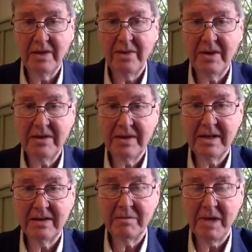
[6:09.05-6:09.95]
This
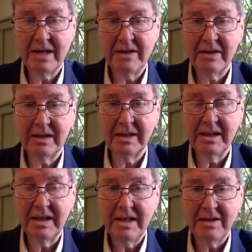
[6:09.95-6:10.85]
is amazing.
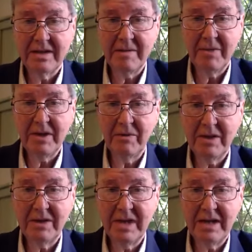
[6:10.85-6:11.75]
Something
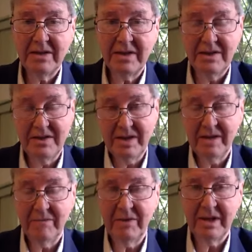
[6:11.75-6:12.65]
resonates
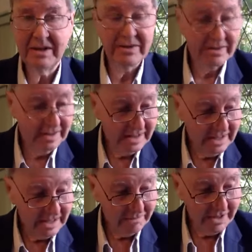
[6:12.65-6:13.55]
inside with us
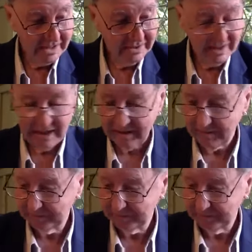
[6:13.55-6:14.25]
about that.